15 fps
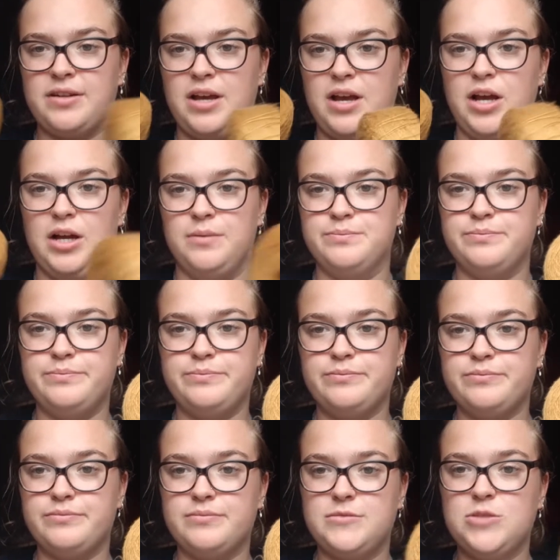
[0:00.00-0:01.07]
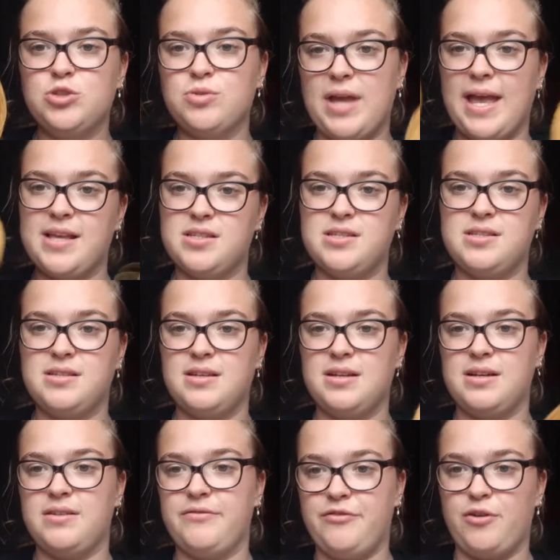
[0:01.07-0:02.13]
2 cakes
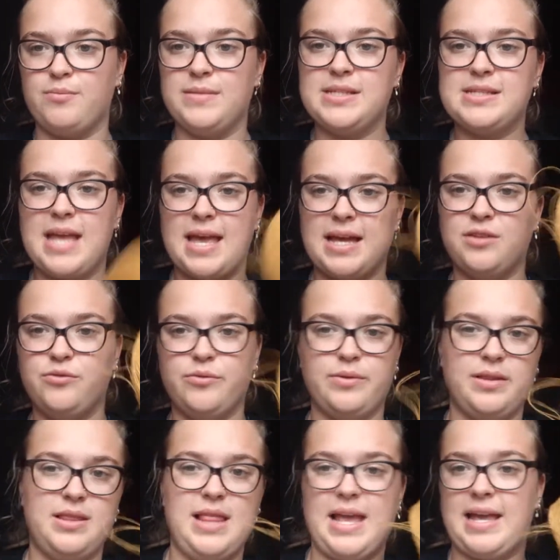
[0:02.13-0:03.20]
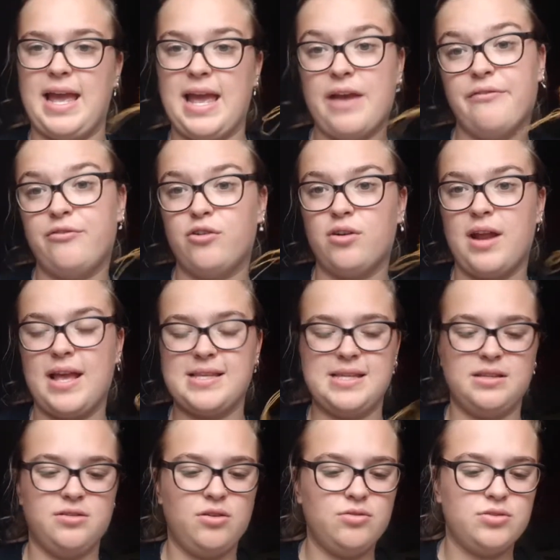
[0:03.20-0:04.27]
from this cake and 2, like I have 4 cakes
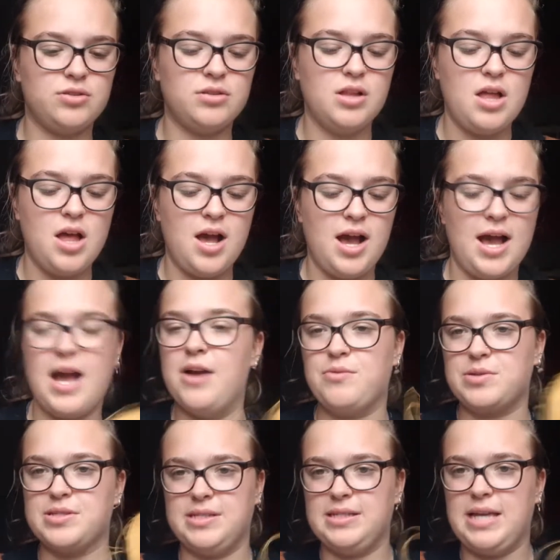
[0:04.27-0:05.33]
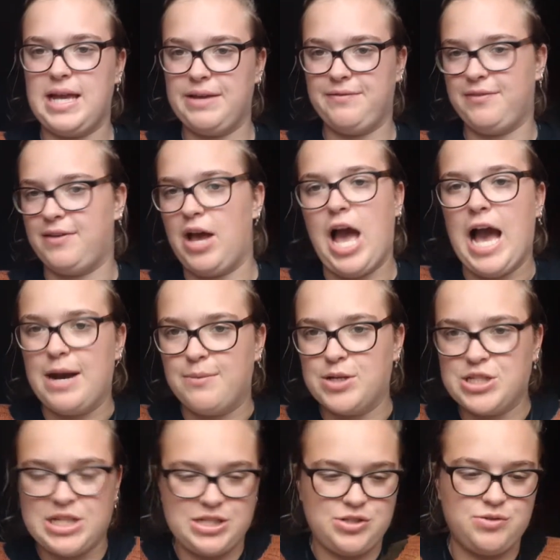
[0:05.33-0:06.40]
in total. I will see if how
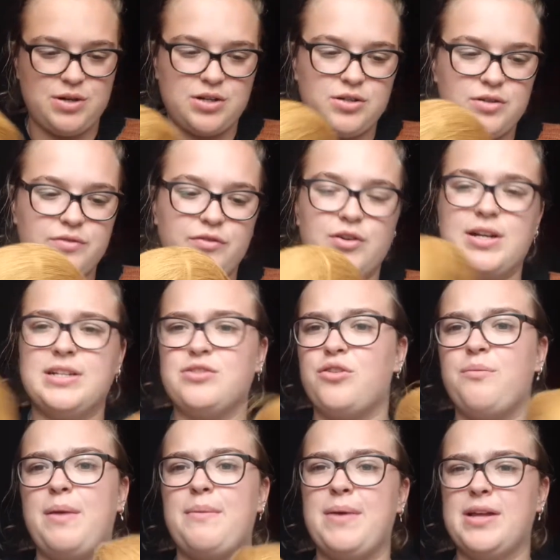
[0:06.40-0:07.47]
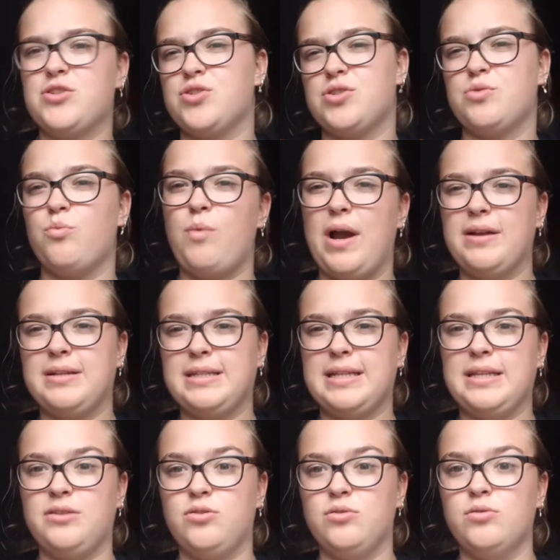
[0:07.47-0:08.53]
much I struggle for it, or maybe I'll just wind it
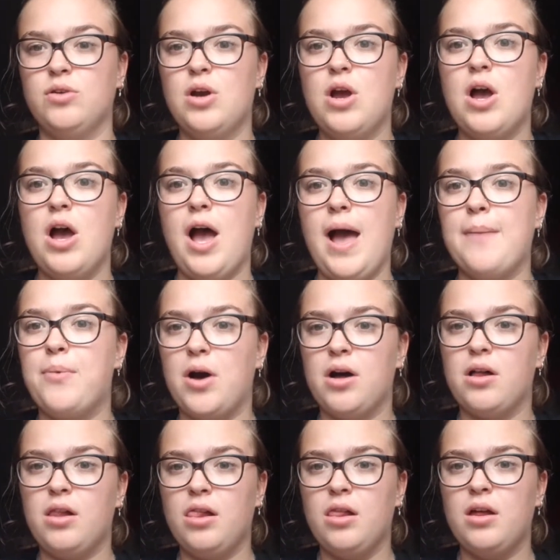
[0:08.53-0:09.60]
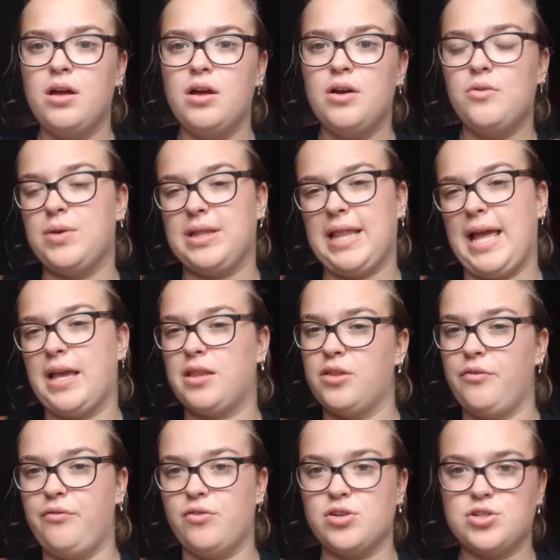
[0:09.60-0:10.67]
into a ball with like the
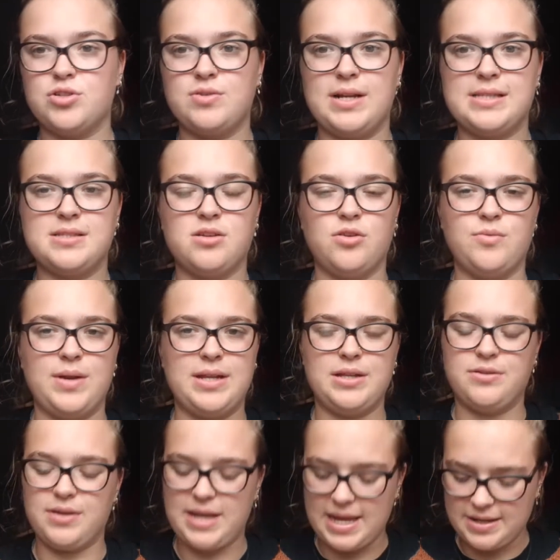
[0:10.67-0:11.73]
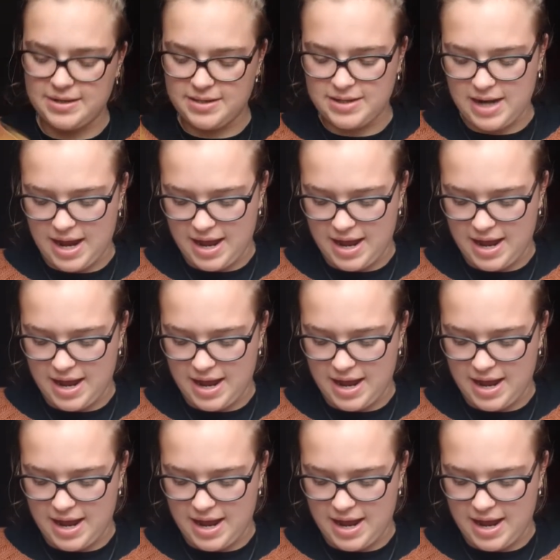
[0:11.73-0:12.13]
4 strands already together.